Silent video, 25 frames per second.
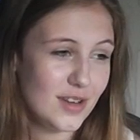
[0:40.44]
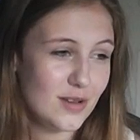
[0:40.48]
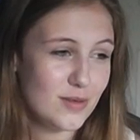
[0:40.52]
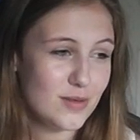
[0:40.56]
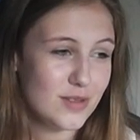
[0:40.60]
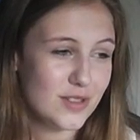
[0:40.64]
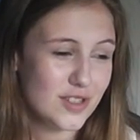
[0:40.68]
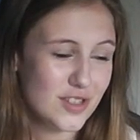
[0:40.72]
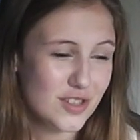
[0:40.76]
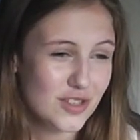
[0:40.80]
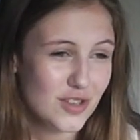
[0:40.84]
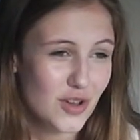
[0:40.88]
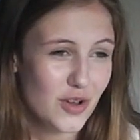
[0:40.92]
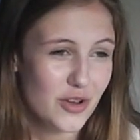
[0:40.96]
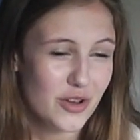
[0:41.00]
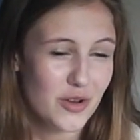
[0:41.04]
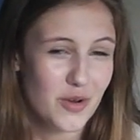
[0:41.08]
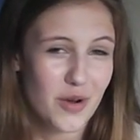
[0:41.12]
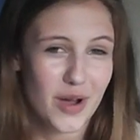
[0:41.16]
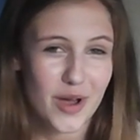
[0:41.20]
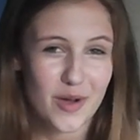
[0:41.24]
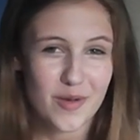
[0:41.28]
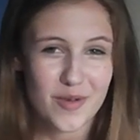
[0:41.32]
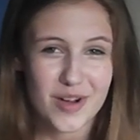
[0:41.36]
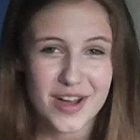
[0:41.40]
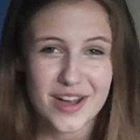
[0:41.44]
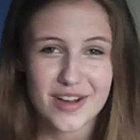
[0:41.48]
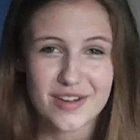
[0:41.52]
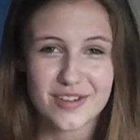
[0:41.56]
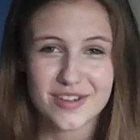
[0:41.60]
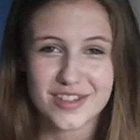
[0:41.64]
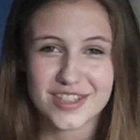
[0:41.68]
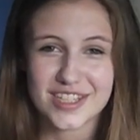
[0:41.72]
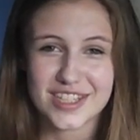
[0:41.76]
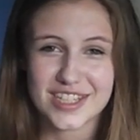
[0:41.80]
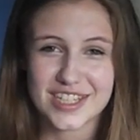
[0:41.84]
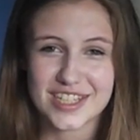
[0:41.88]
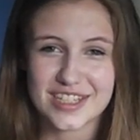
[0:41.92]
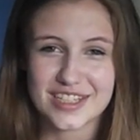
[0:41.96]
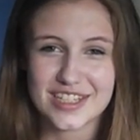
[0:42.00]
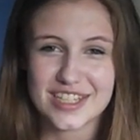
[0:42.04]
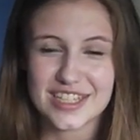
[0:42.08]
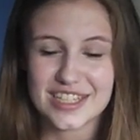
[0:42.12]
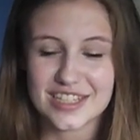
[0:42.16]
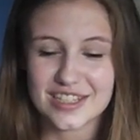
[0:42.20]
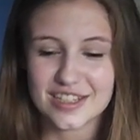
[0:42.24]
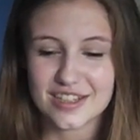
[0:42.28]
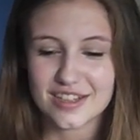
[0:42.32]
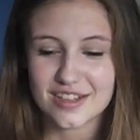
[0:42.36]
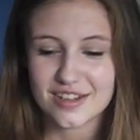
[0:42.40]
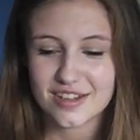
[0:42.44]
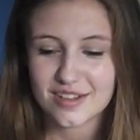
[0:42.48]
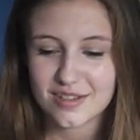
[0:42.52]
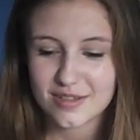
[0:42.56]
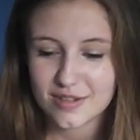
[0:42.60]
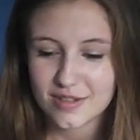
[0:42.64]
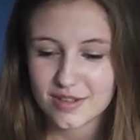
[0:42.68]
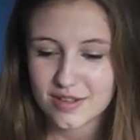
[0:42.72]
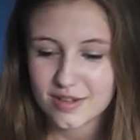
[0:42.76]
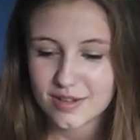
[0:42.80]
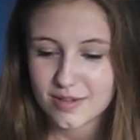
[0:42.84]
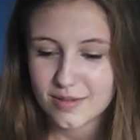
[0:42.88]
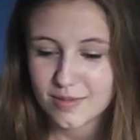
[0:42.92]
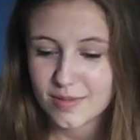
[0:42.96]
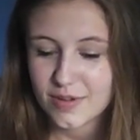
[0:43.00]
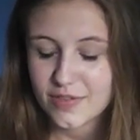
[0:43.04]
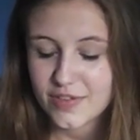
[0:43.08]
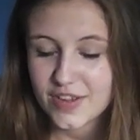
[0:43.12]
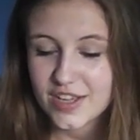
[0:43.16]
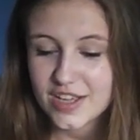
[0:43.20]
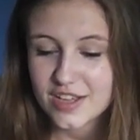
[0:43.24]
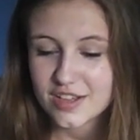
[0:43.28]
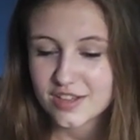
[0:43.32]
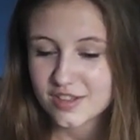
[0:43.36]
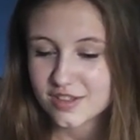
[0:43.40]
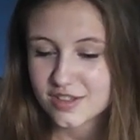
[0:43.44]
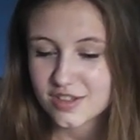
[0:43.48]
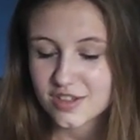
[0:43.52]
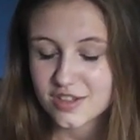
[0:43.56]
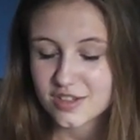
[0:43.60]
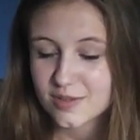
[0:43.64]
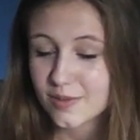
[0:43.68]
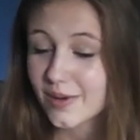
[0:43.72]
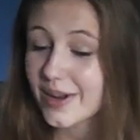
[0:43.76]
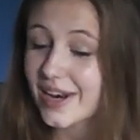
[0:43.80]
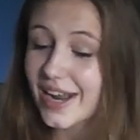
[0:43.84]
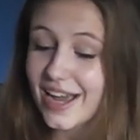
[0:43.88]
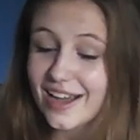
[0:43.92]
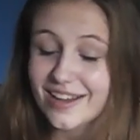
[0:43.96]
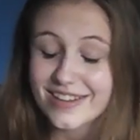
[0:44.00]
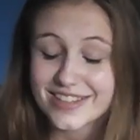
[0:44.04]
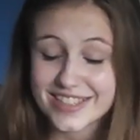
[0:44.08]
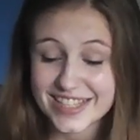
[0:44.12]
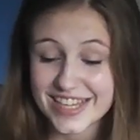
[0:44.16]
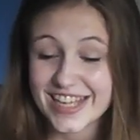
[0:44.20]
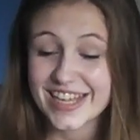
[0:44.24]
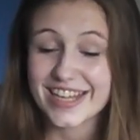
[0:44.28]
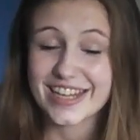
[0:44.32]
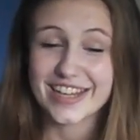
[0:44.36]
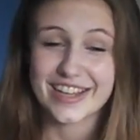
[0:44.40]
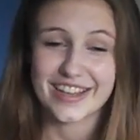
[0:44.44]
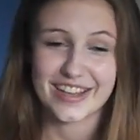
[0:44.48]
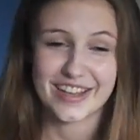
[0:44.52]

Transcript: That was just going quite well and then it didn't. My fingers just went out of sync.